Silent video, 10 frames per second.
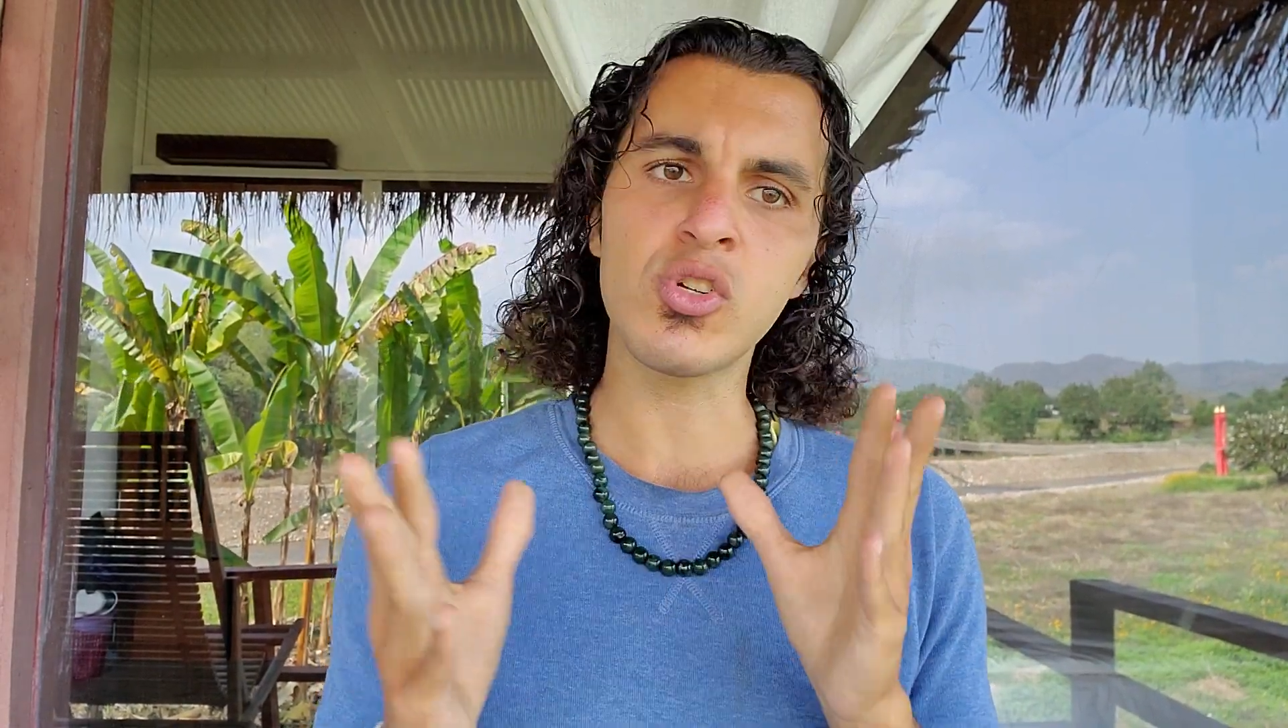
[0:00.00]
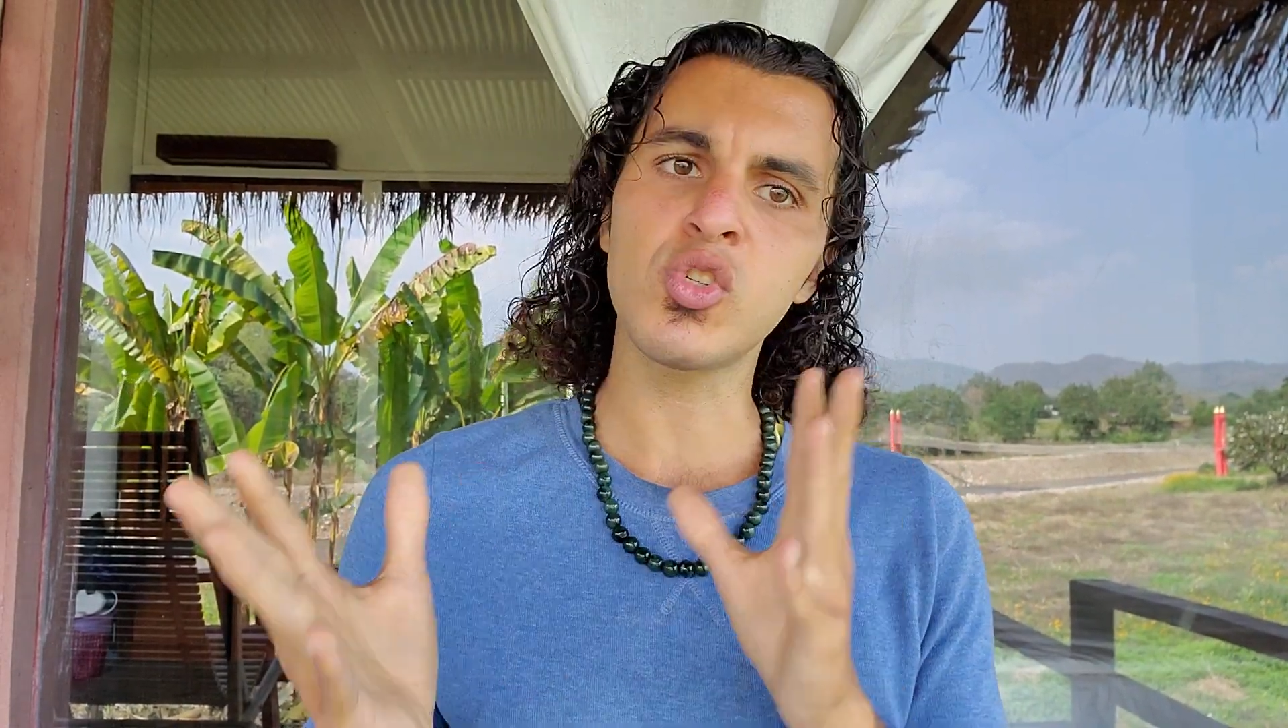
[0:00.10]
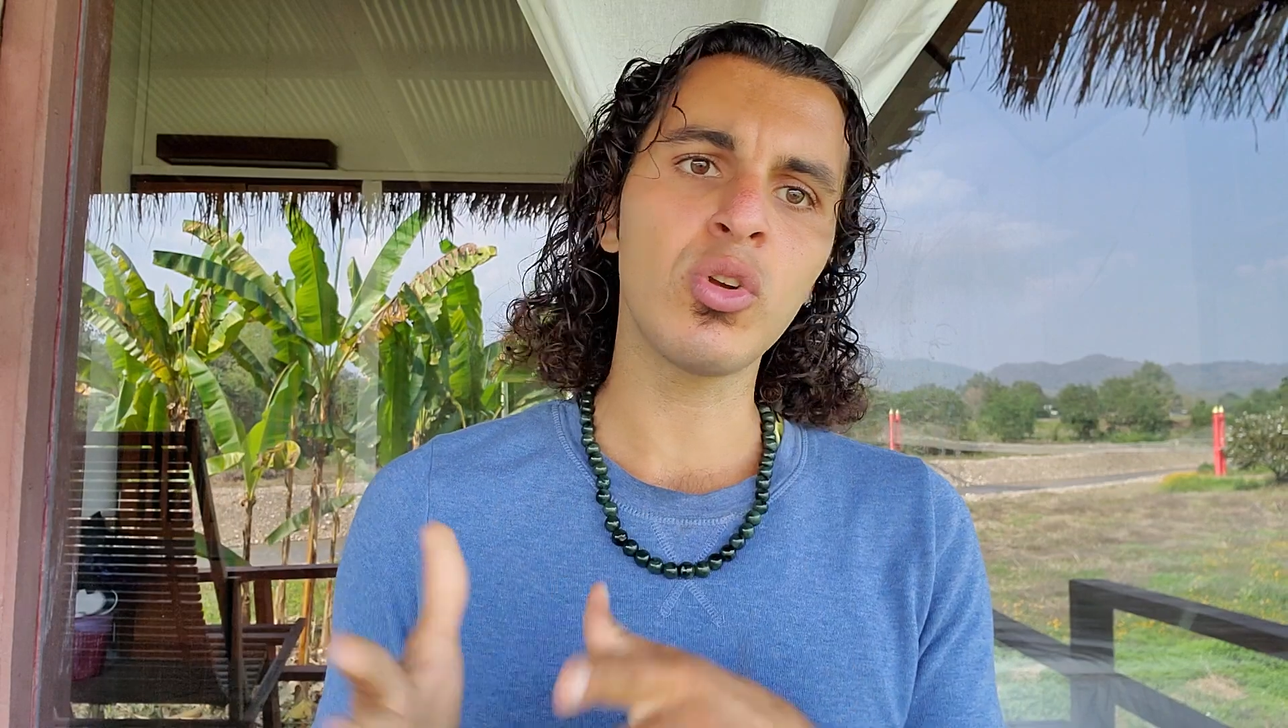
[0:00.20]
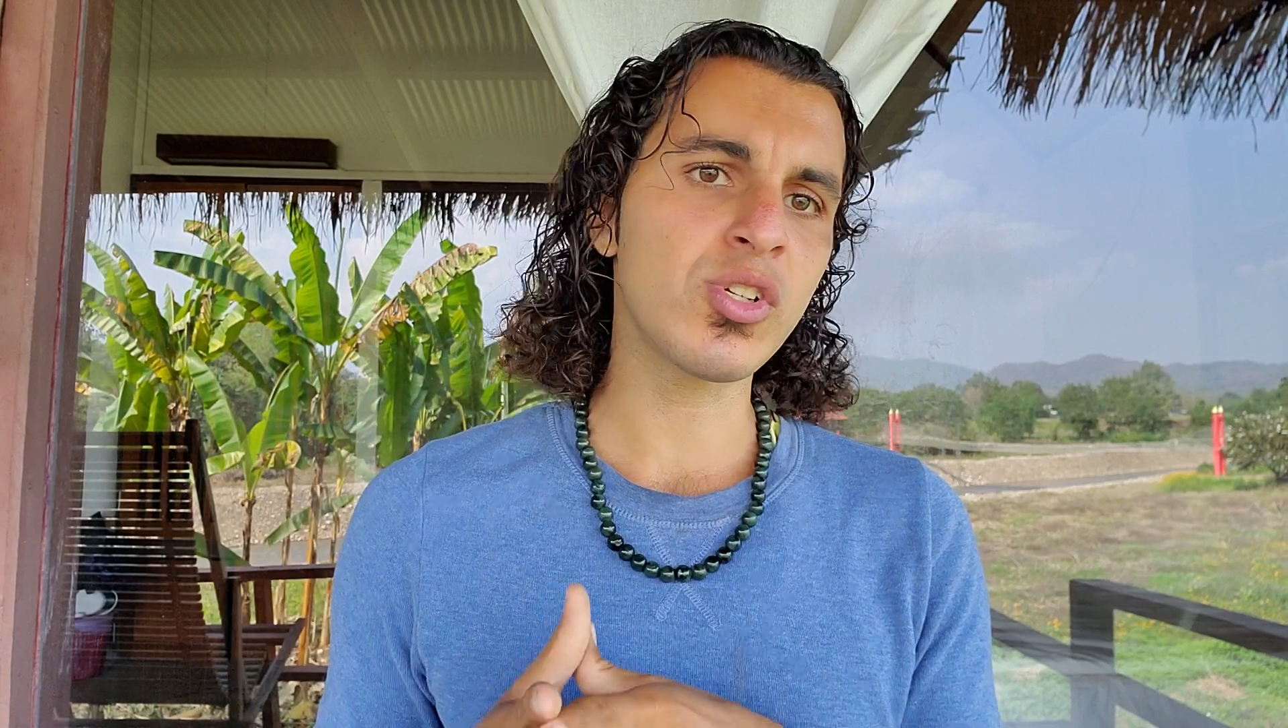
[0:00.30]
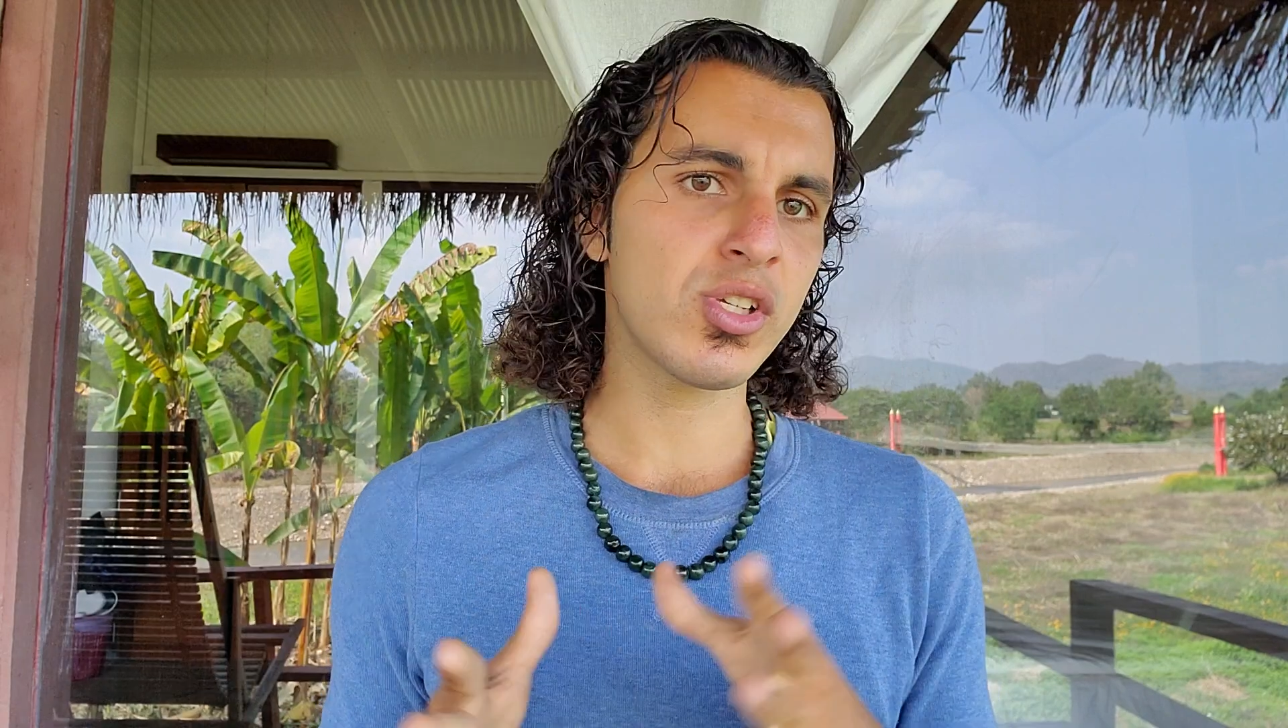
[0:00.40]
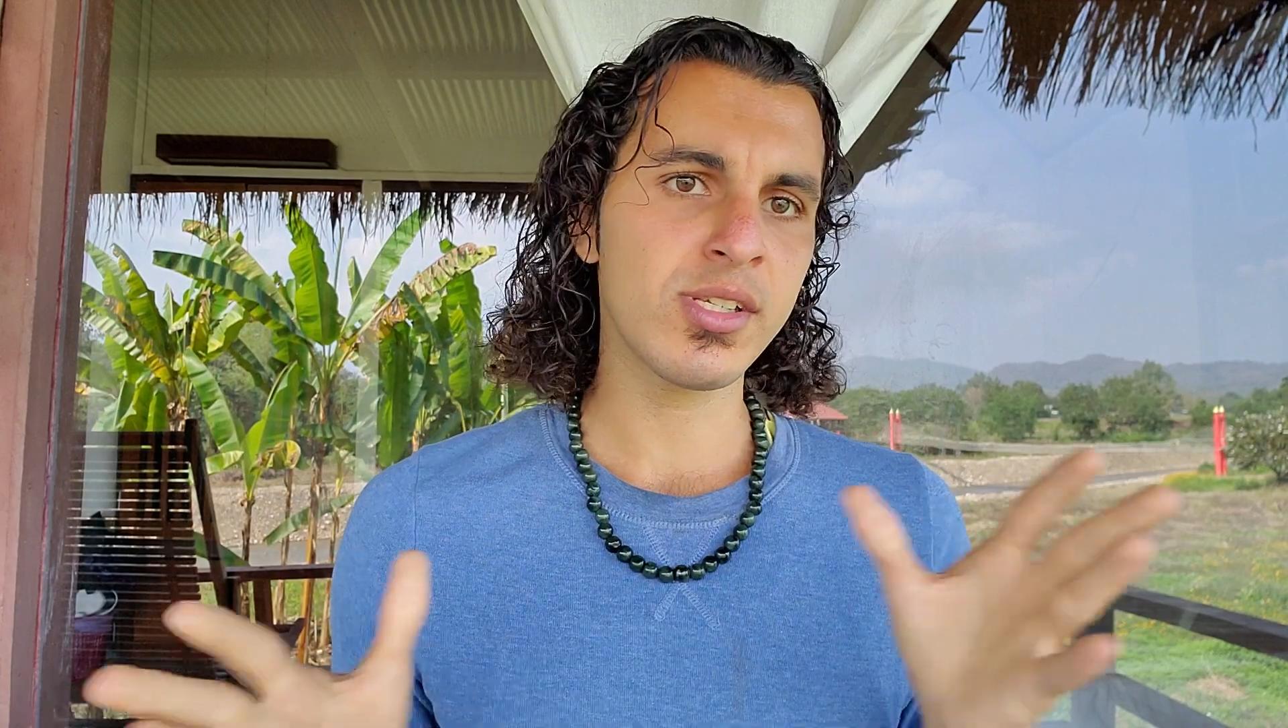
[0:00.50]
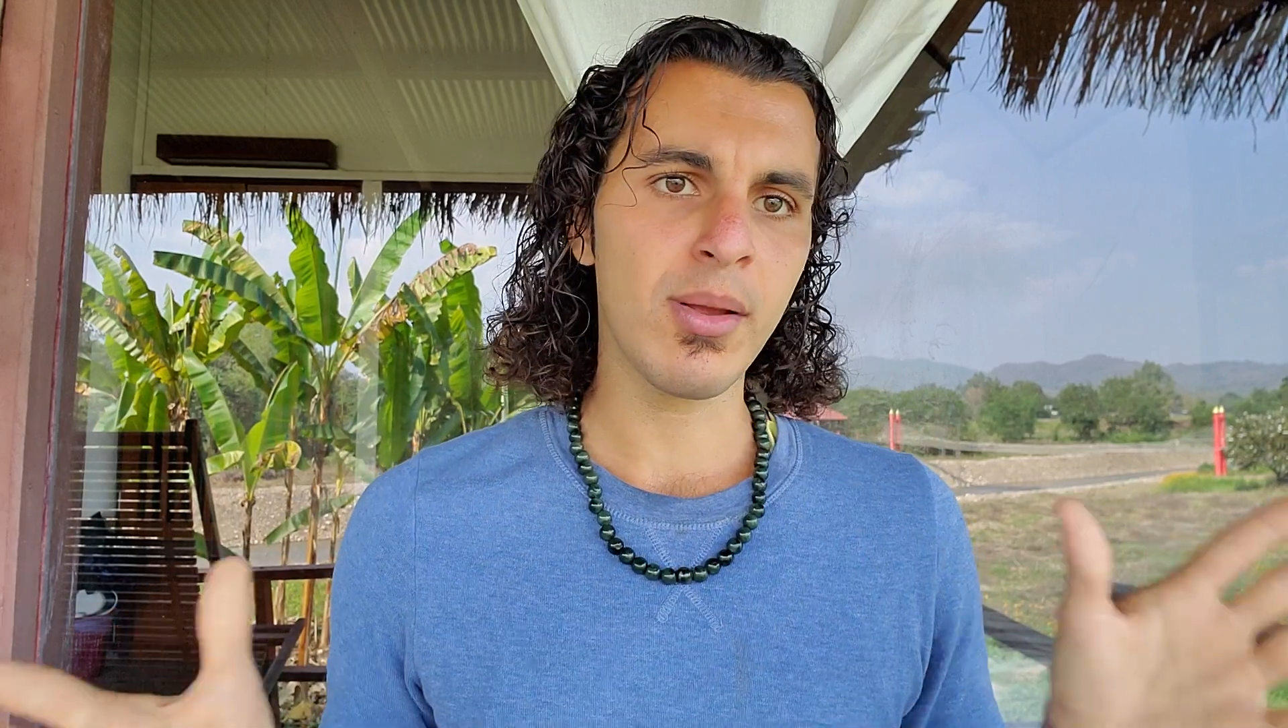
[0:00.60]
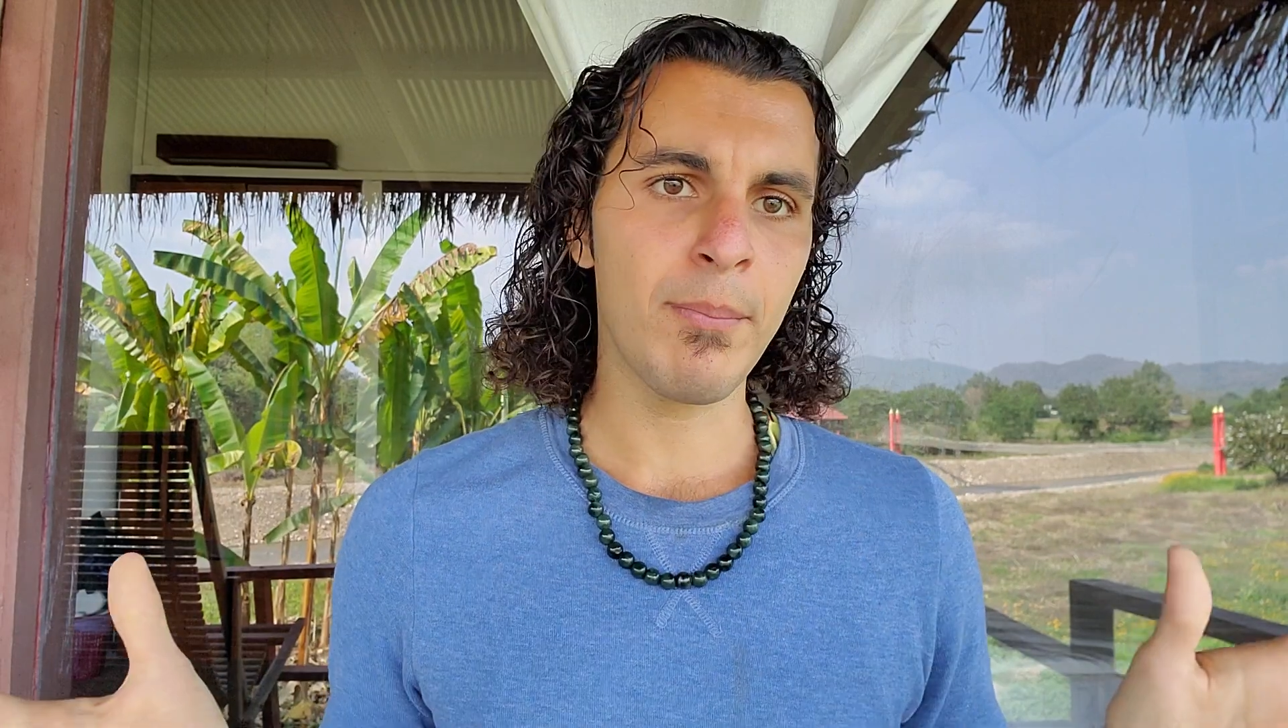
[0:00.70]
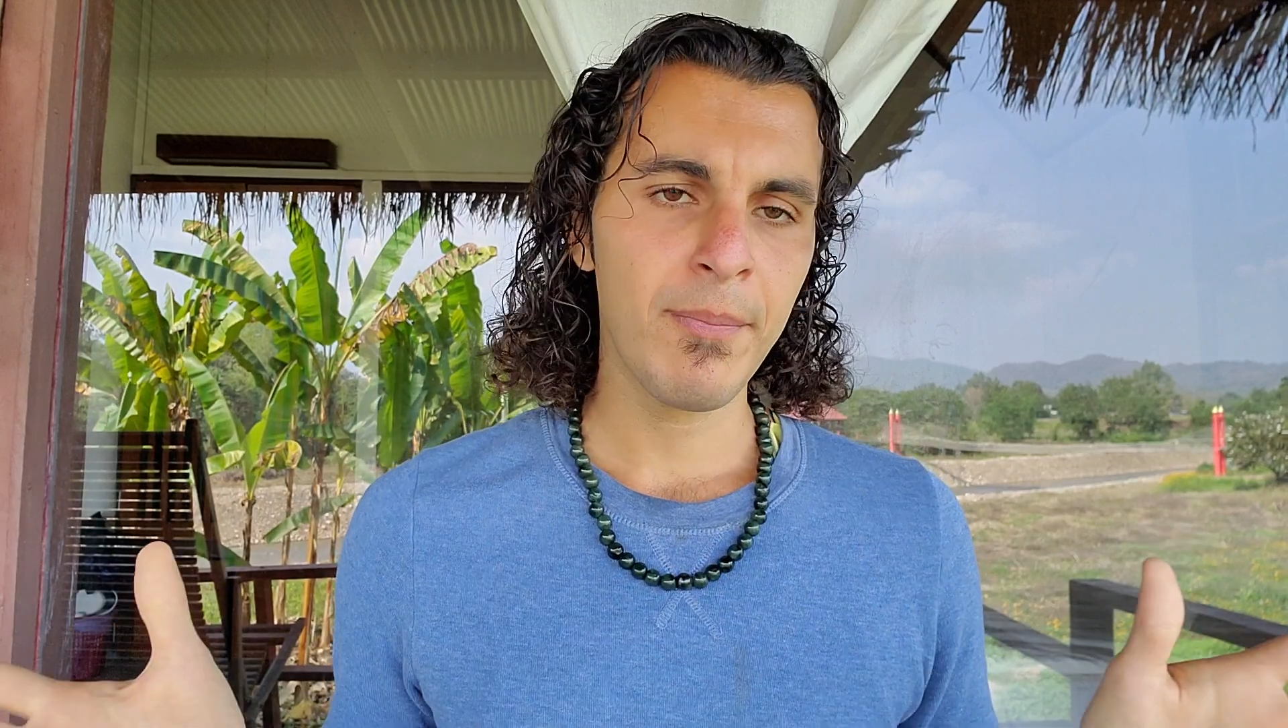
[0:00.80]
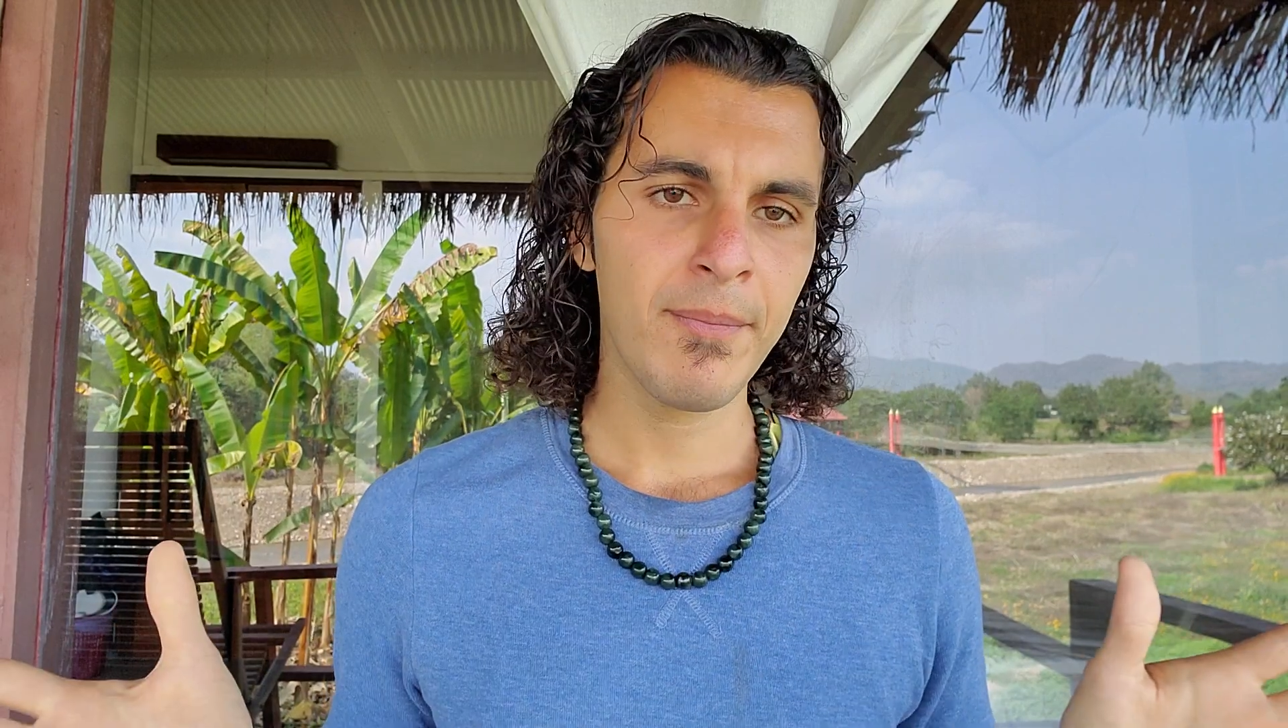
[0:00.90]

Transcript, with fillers: or solar system.